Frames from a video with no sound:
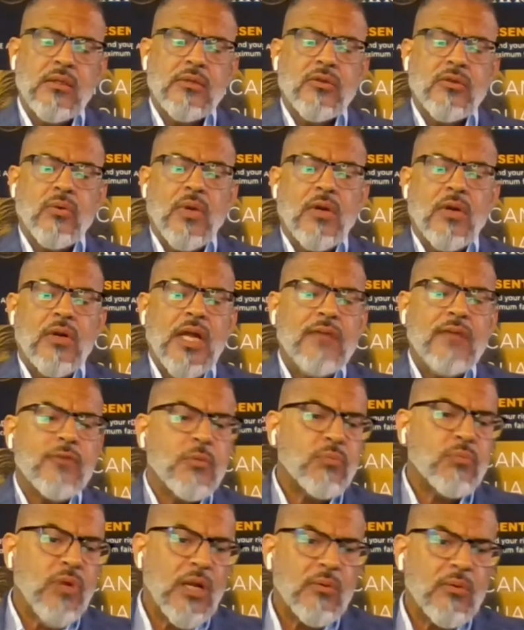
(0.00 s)
You are
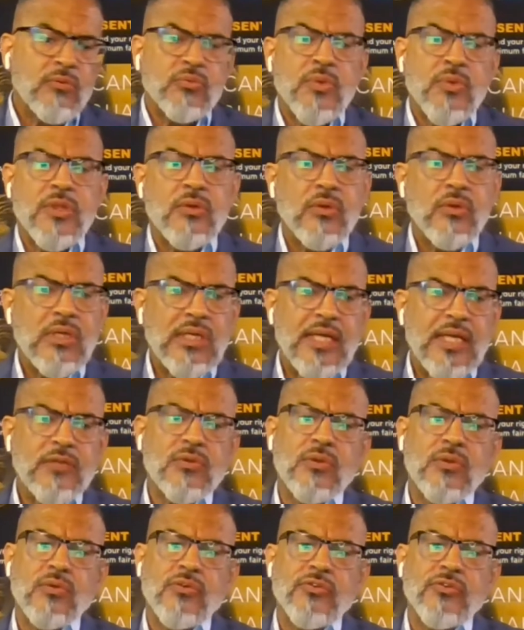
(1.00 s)
having problems with your
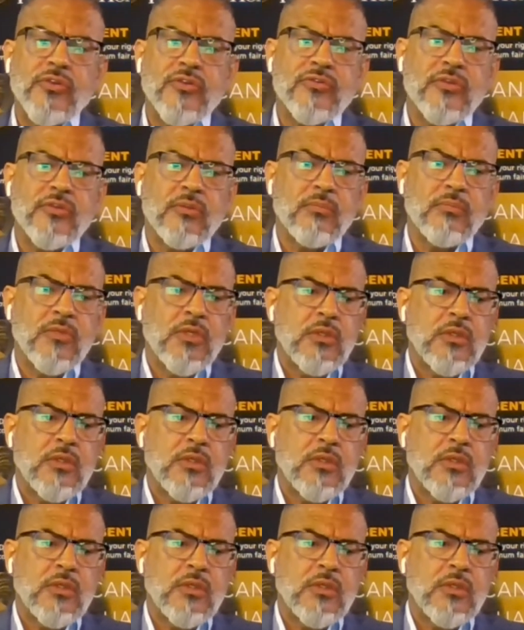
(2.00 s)
electrical system.